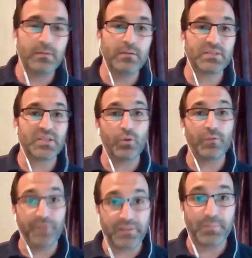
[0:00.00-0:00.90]
so
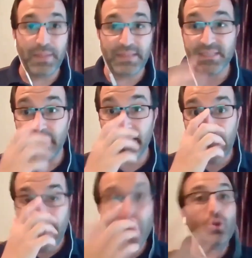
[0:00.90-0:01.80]
fundamentally,
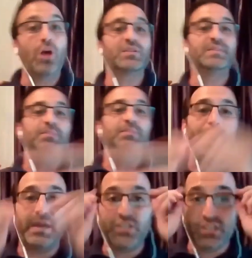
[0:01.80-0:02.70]
and you'll ask this by
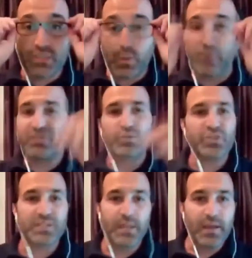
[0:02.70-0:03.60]
patients as well. It's not
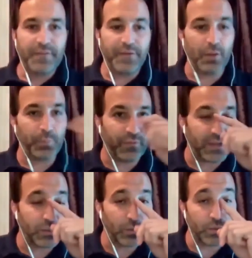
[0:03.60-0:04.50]
just fellow
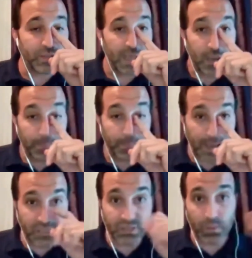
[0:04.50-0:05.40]
professionals.
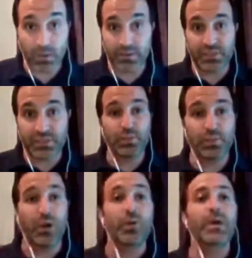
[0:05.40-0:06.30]
Patients will ask you as
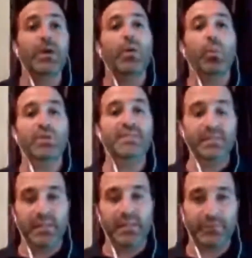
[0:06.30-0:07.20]
well. What is
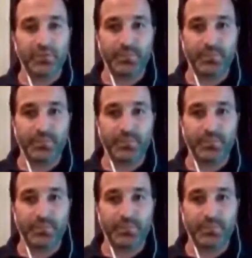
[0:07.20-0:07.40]
the difference